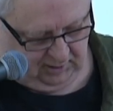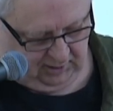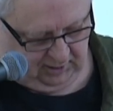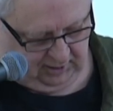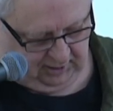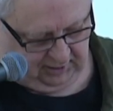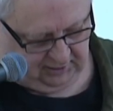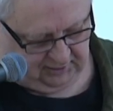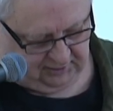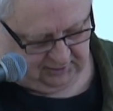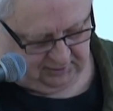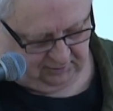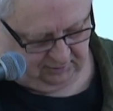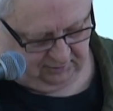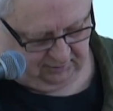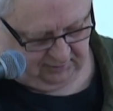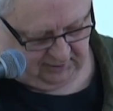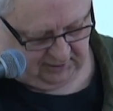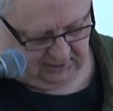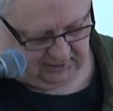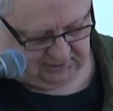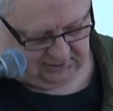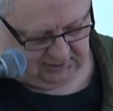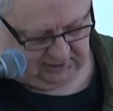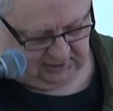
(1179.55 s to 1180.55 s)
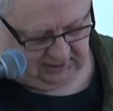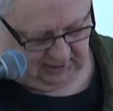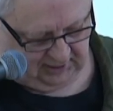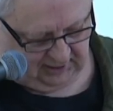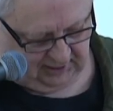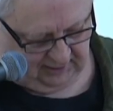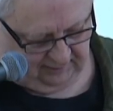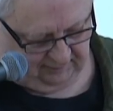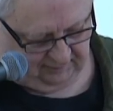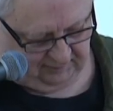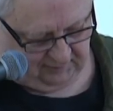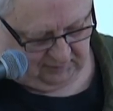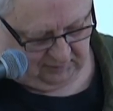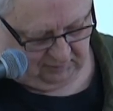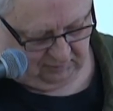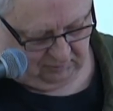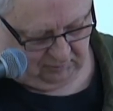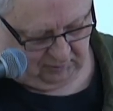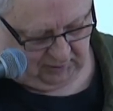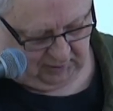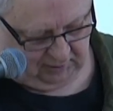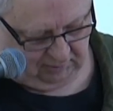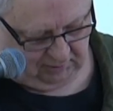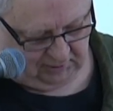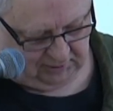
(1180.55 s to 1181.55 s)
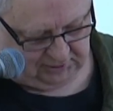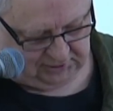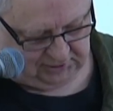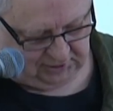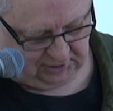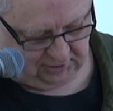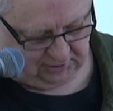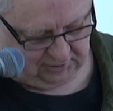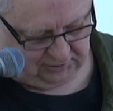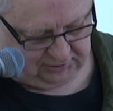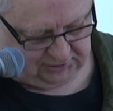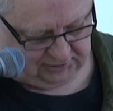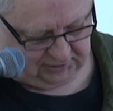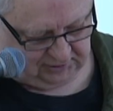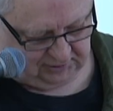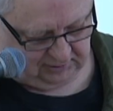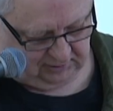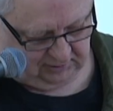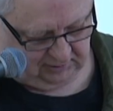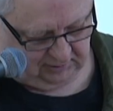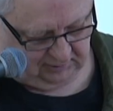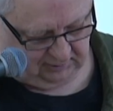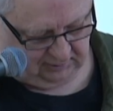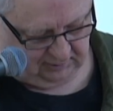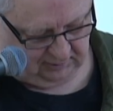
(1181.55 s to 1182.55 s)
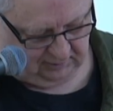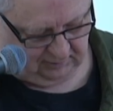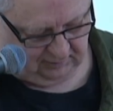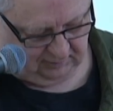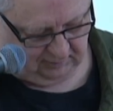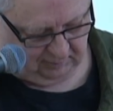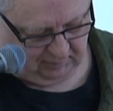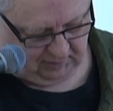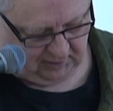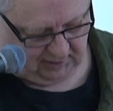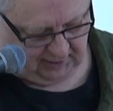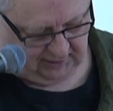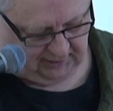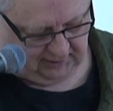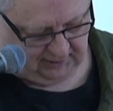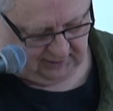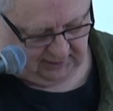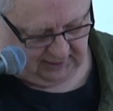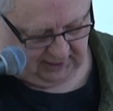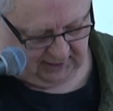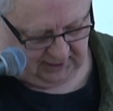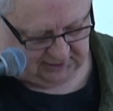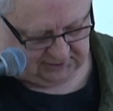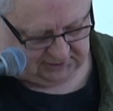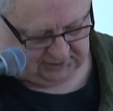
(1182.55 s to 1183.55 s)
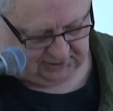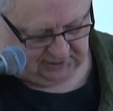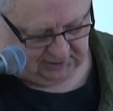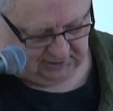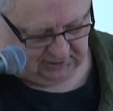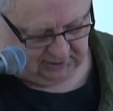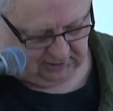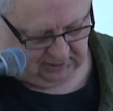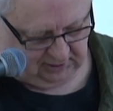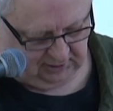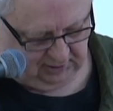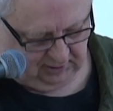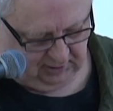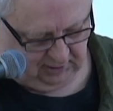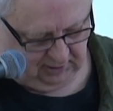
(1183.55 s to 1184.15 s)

In 2011, we were chosen by the National